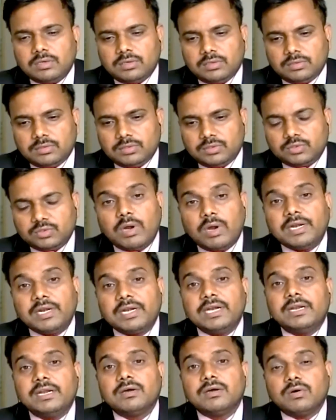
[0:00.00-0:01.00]
200,
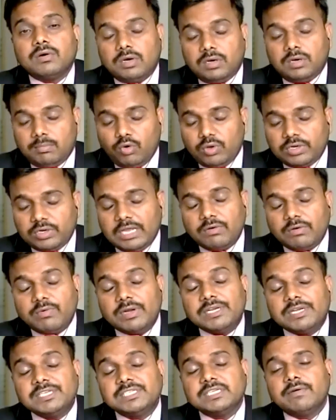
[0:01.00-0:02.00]
more than
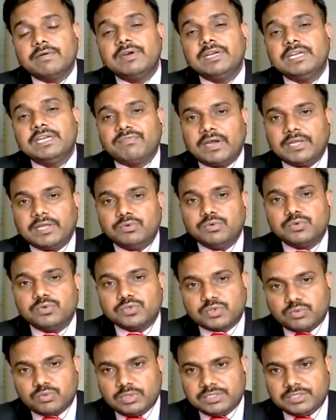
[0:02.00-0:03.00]
175
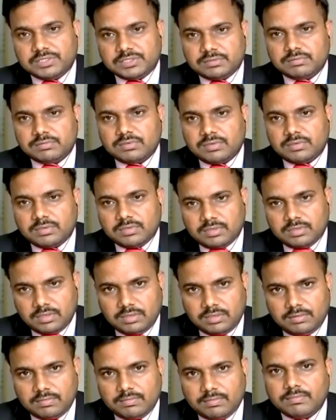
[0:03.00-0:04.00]
students
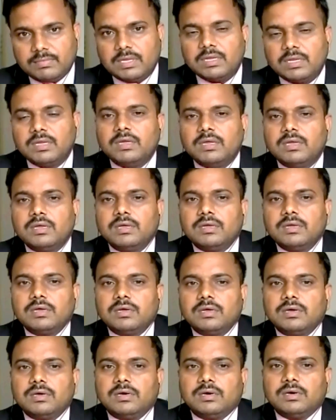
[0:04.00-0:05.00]

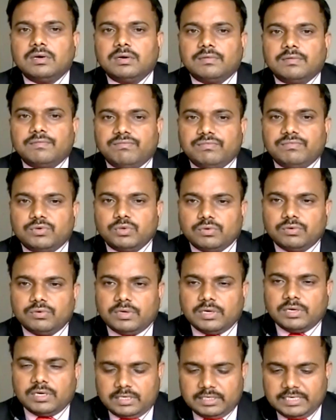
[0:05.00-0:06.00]
did
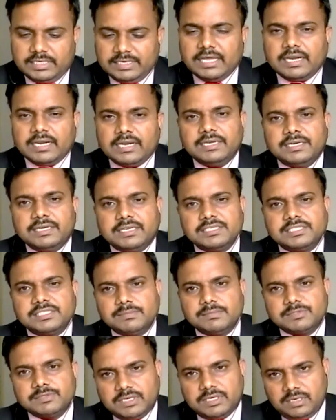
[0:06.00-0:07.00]
their internships
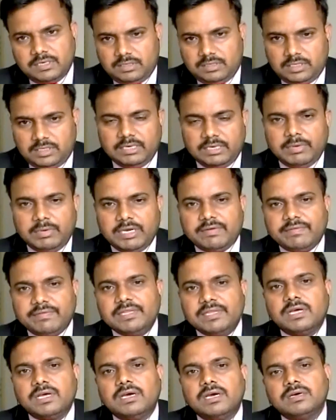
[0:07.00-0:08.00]
in between
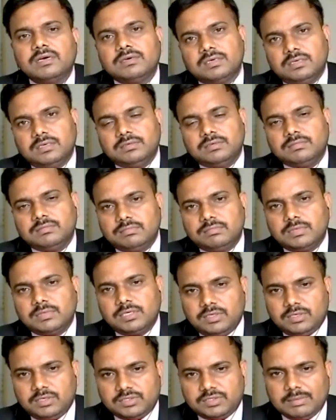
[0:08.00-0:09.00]
the
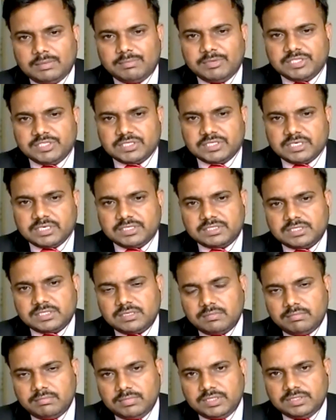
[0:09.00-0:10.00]
semesters,
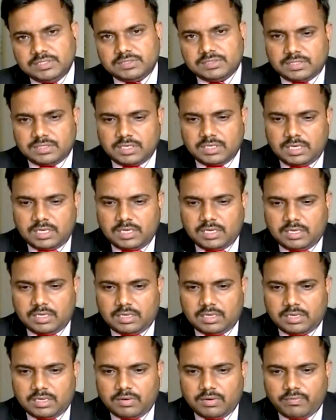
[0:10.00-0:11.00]
means
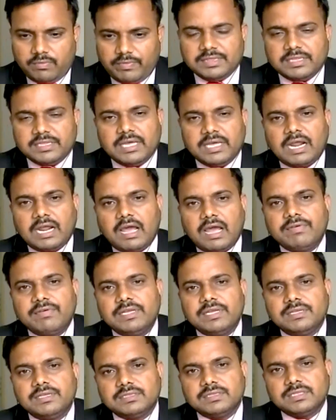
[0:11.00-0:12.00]
when they are having
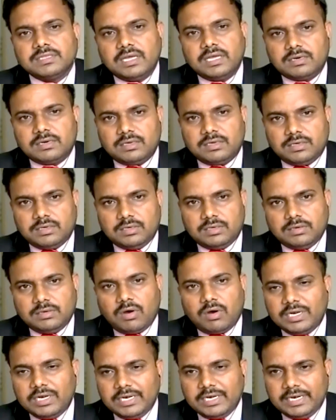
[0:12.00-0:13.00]
their
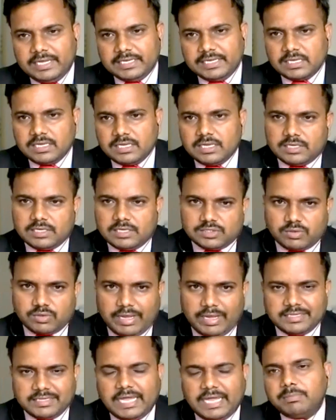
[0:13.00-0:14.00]
holidays. So at
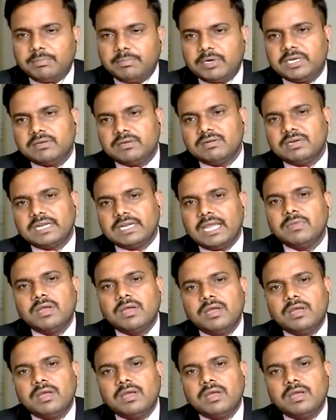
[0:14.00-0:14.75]
that particular time,